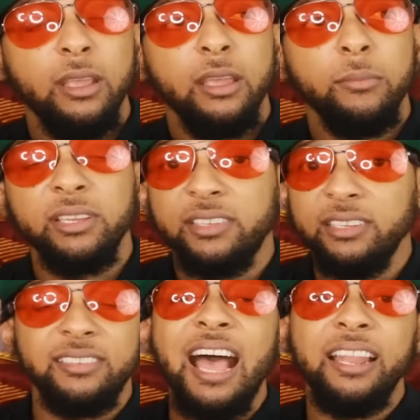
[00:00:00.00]
Because
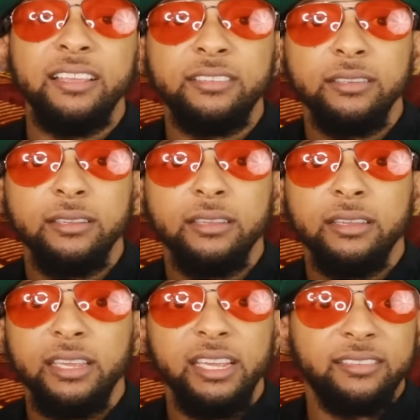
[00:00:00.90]
Gonzalez
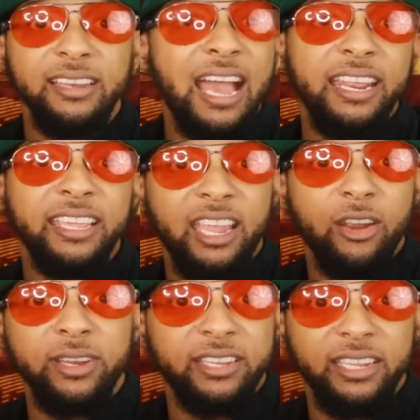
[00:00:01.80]
is not a
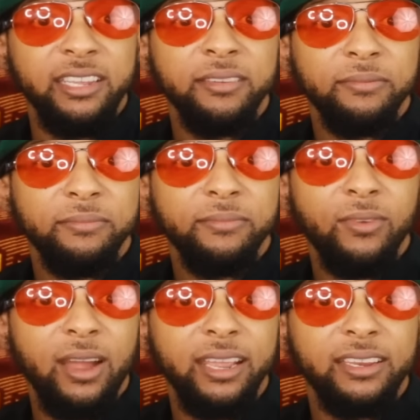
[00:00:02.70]
guarantee.
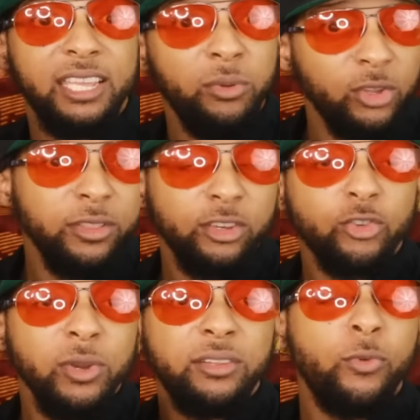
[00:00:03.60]
Right? He was on the
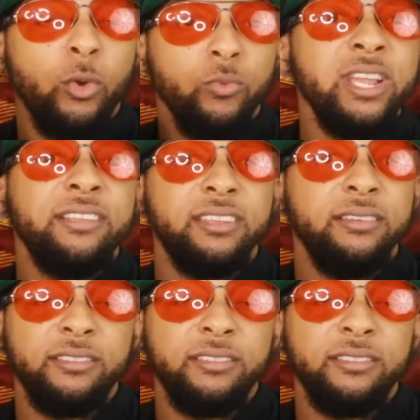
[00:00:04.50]
streets for a reason.